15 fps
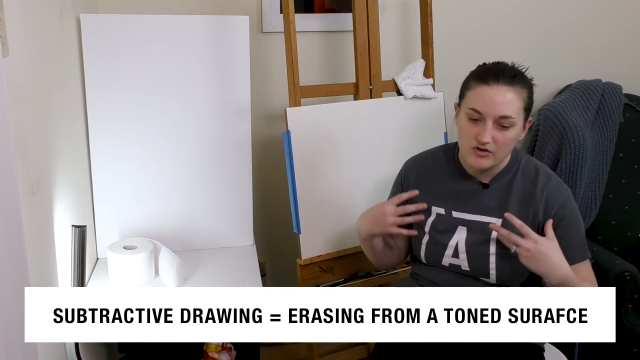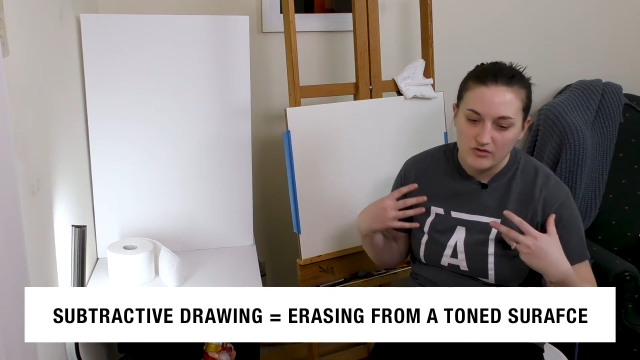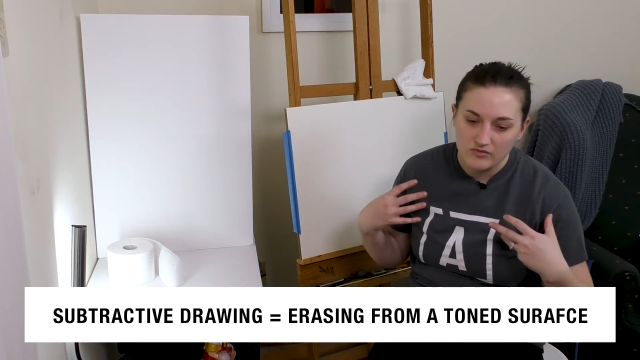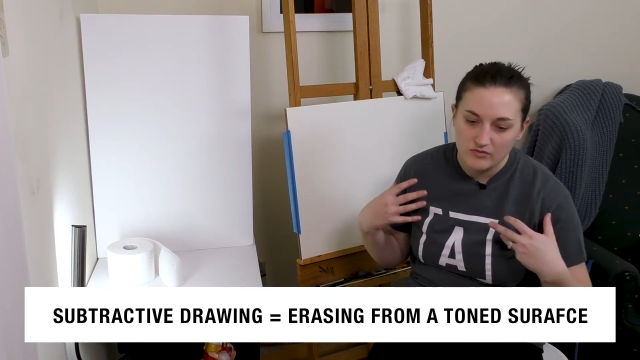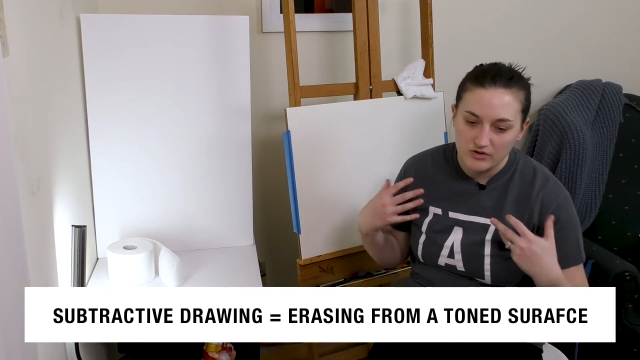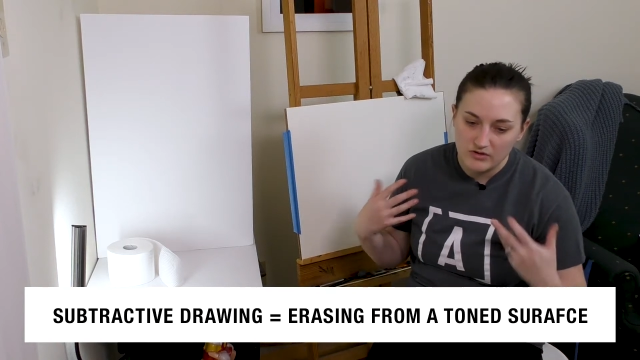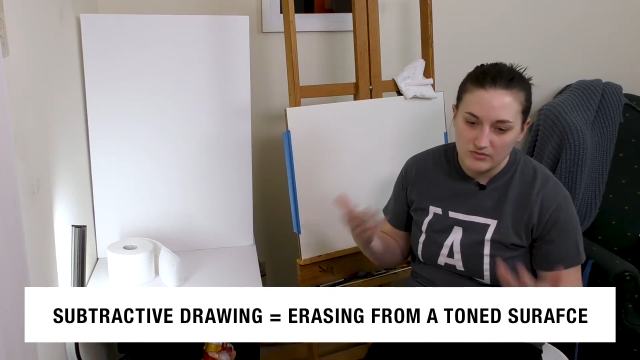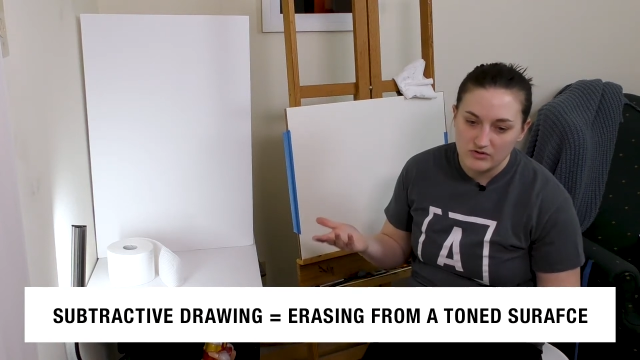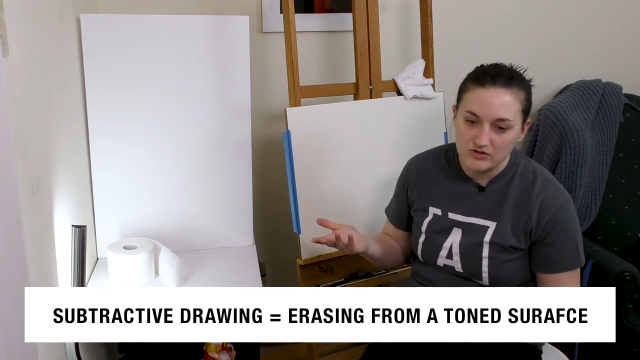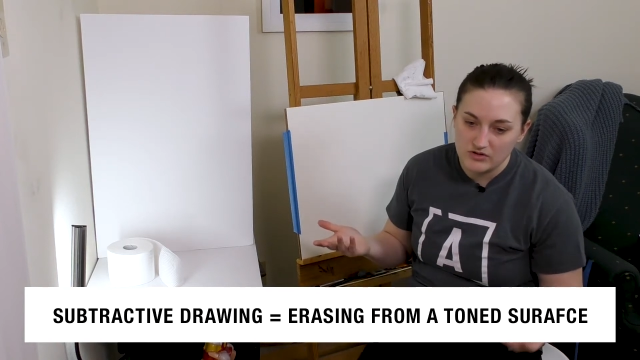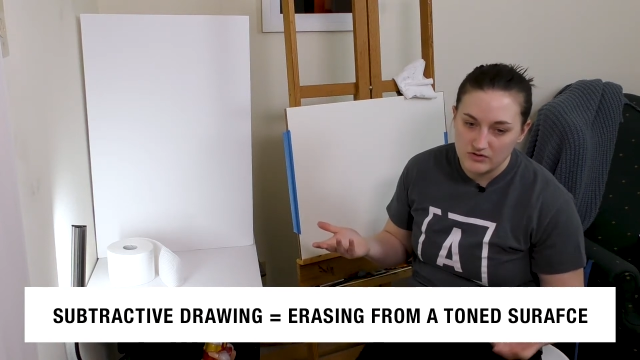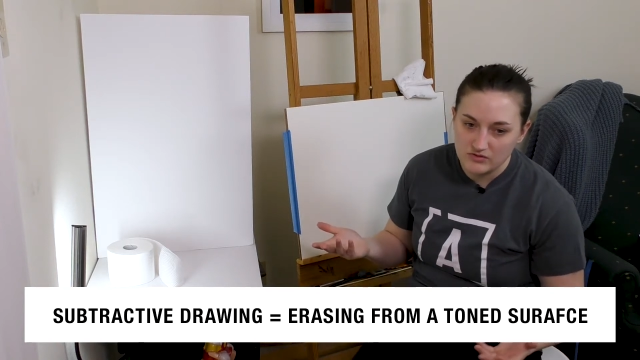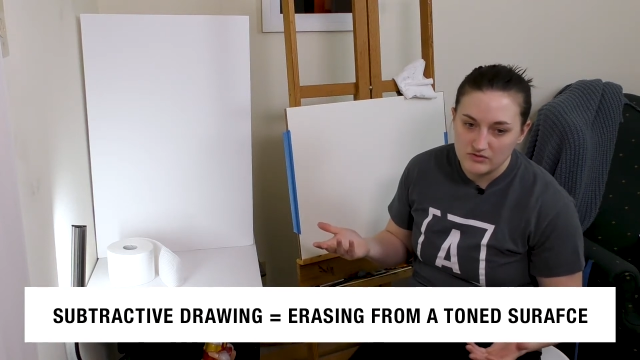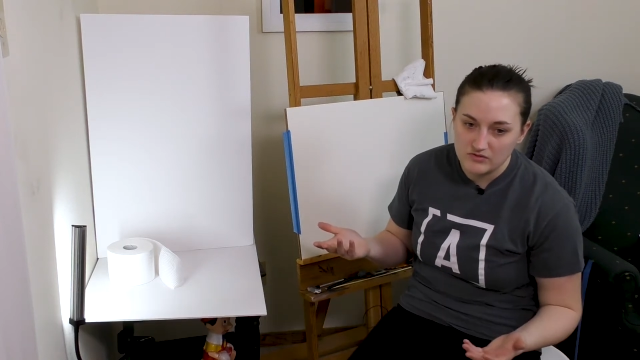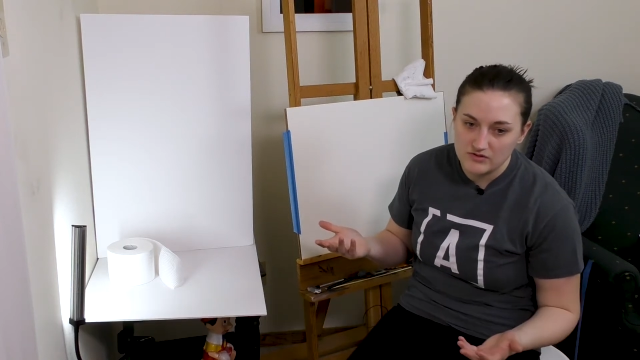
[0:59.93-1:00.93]
we will
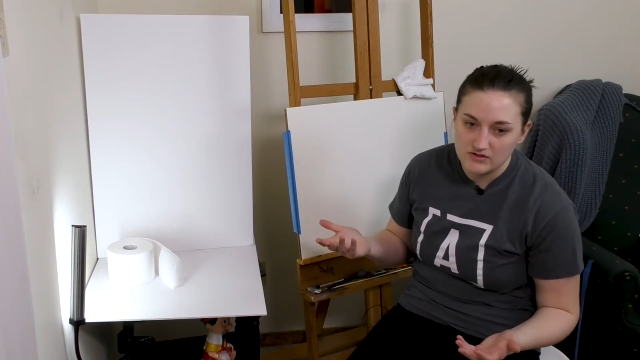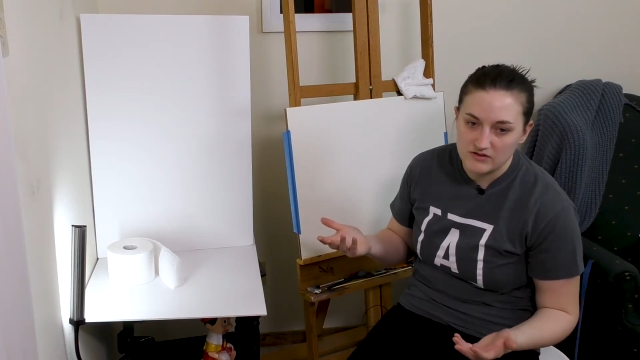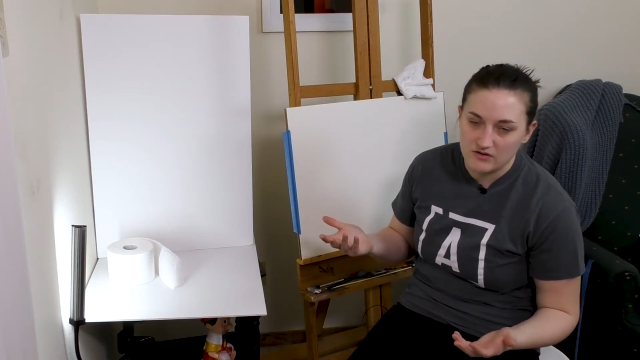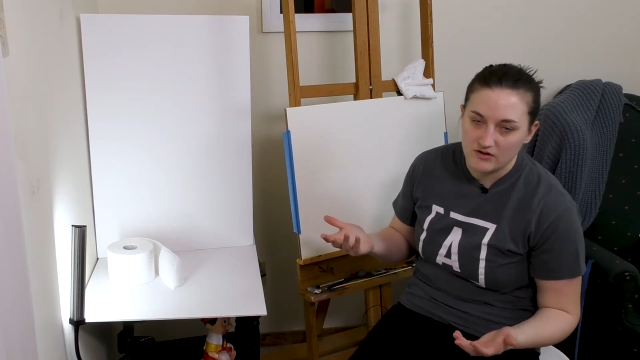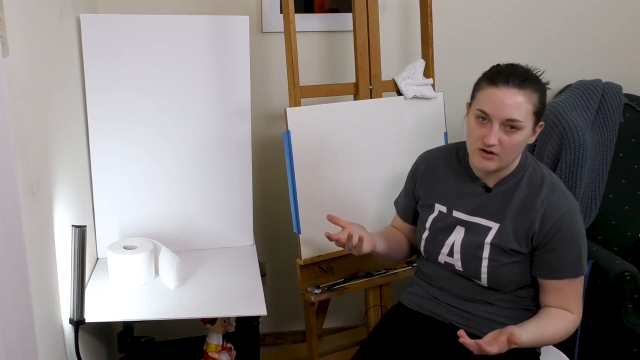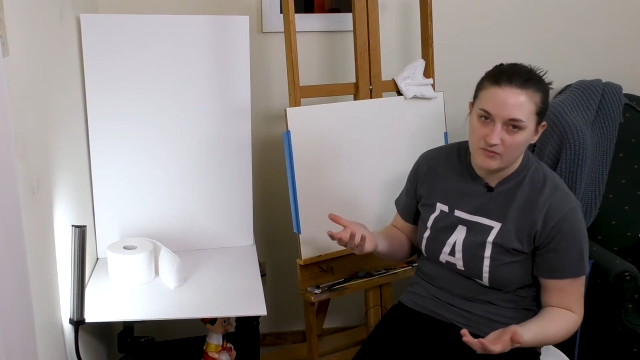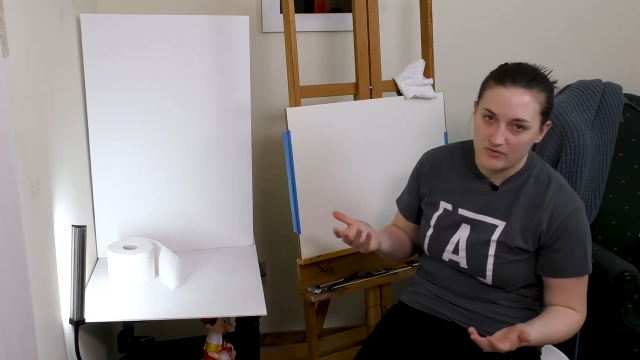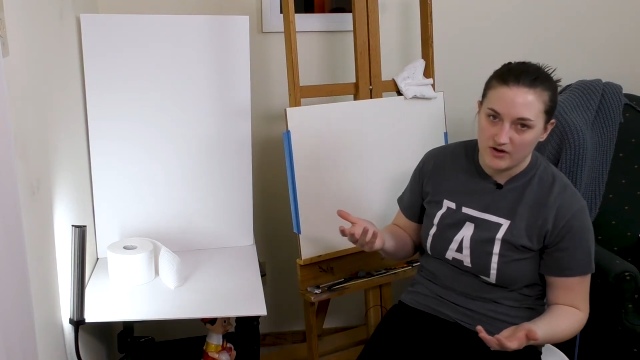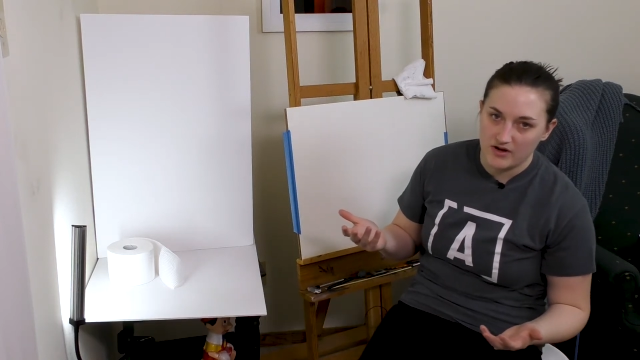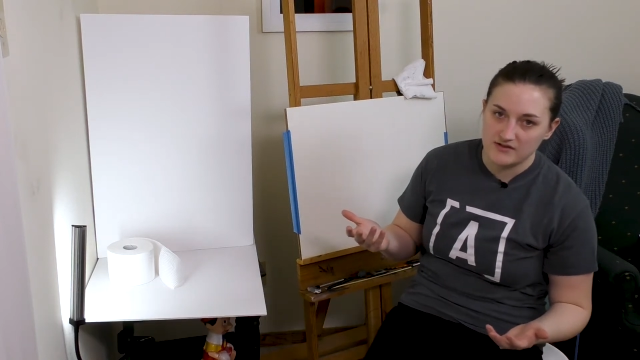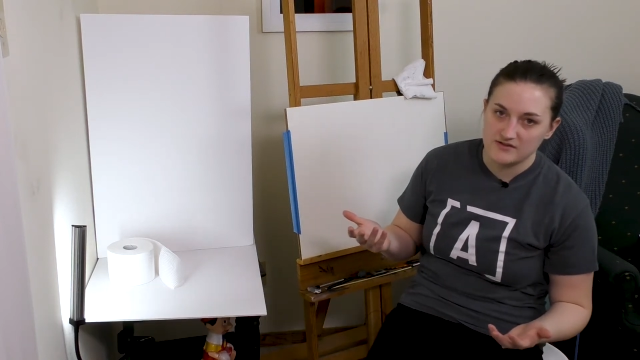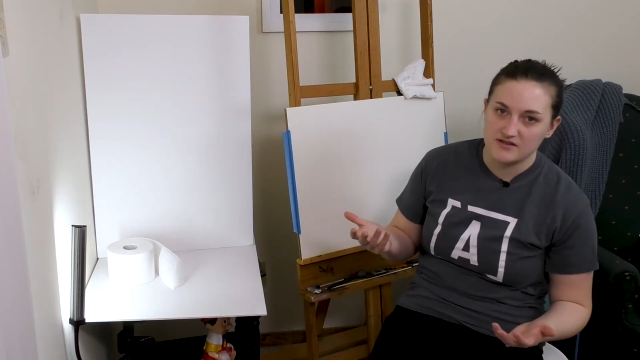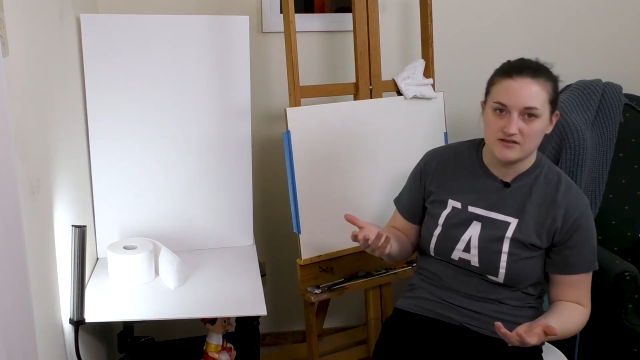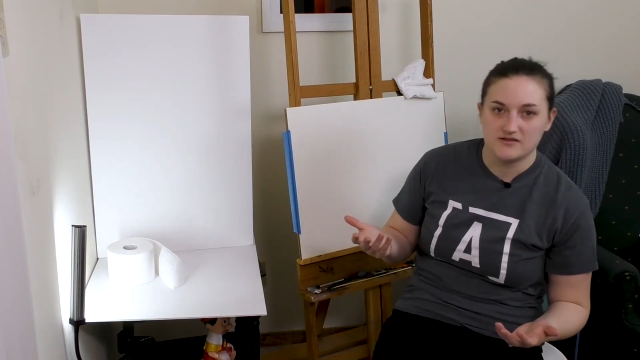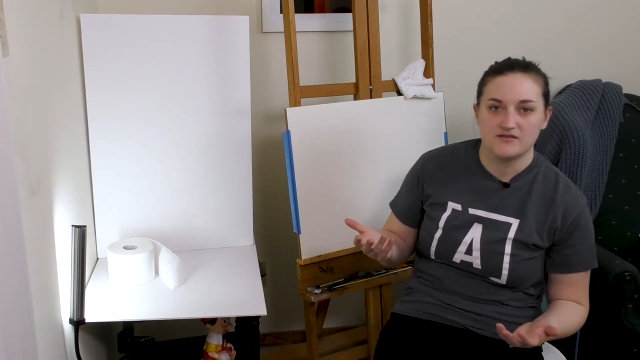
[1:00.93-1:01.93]
use a process